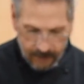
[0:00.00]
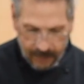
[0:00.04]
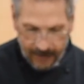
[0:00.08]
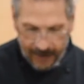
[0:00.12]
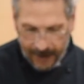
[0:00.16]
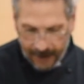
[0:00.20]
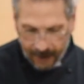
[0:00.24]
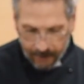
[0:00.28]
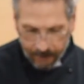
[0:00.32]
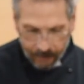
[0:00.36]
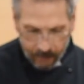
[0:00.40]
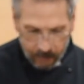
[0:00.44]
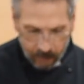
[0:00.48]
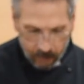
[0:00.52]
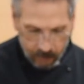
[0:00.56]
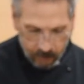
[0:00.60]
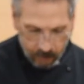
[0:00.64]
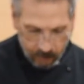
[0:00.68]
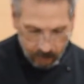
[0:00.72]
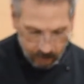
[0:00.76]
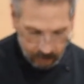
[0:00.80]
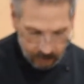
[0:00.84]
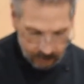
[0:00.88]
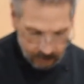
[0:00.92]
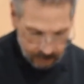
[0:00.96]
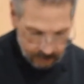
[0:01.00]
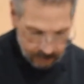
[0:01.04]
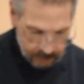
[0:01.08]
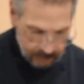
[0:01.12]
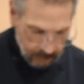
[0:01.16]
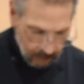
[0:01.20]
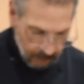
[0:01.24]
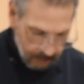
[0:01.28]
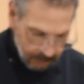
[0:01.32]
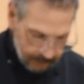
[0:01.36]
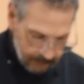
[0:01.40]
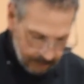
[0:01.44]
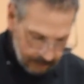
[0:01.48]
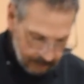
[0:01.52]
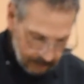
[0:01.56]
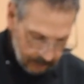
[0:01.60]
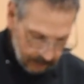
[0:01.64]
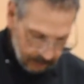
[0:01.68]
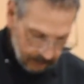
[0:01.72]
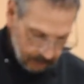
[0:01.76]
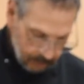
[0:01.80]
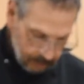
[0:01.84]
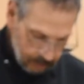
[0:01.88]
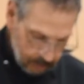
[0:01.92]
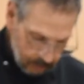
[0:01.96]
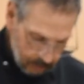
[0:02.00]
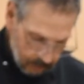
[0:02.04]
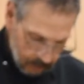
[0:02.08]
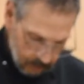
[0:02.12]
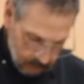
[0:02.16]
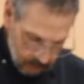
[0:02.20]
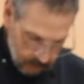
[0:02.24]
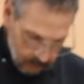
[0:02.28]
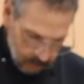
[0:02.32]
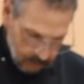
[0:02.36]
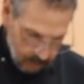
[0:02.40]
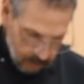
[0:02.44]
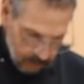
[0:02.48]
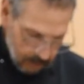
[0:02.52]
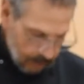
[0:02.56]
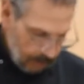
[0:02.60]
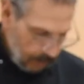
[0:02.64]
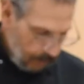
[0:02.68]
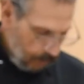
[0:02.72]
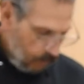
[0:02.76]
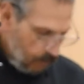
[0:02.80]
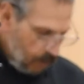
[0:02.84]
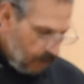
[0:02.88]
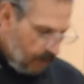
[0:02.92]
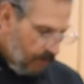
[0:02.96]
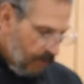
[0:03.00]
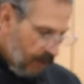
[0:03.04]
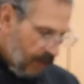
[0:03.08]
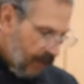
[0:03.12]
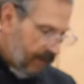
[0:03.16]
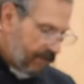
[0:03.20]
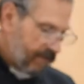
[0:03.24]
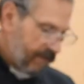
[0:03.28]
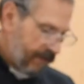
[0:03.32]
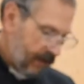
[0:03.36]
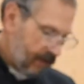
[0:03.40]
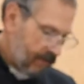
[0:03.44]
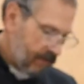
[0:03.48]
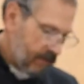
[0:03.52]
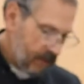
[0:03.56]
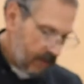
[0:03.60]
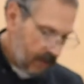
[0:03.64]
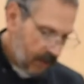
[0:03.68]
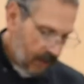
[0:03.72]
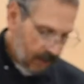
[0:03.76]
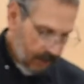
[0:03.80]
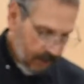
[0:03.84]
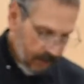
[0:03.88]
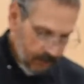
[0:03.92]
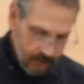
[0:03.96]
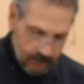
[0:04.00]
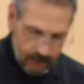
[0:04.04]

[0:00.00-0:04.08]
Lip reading: apple, sausage, One of my favorite things